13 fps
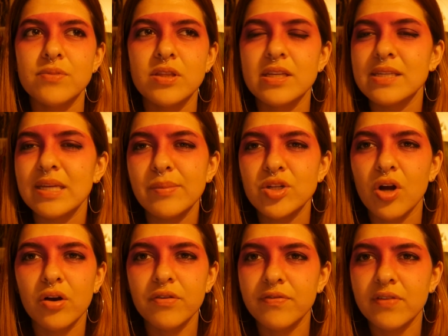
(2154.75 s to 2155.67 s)
the
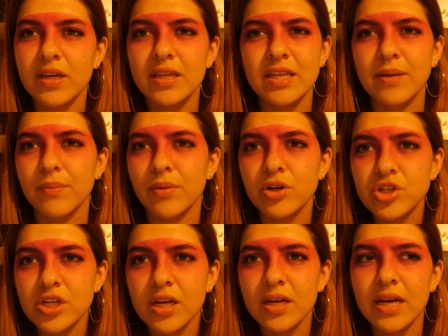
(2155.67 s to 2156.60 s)
cinematography and the
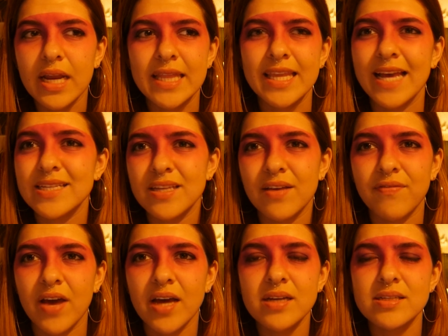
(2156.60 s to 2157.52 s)
immersion and the
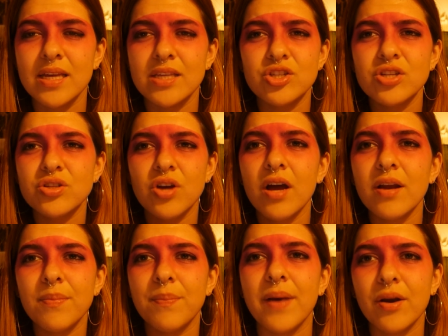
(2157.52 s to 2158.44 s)
SFX, it's just
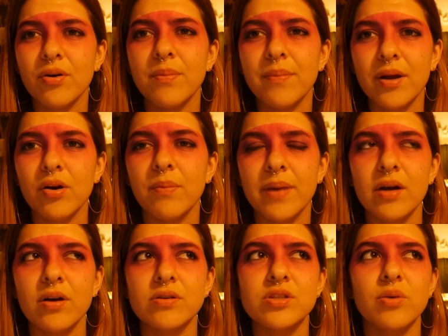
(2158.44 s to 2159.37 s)
gotten better and better and
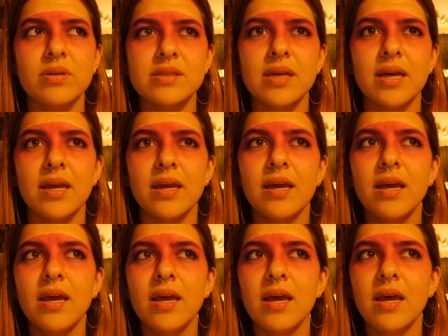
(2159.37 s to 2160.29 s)
better. So it's like,
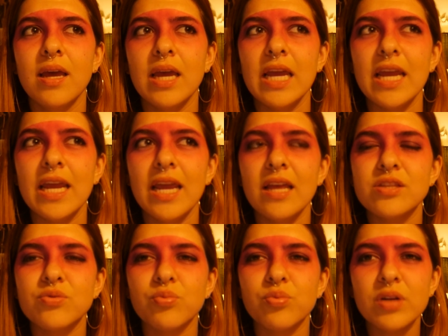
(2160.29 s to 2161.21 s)

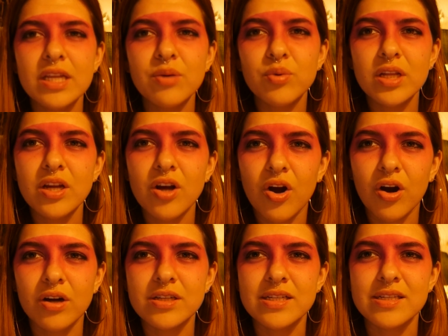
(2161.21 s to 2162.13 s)
it's really, really
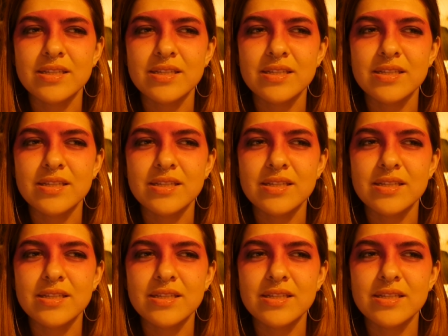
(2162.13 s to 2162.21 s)
hard to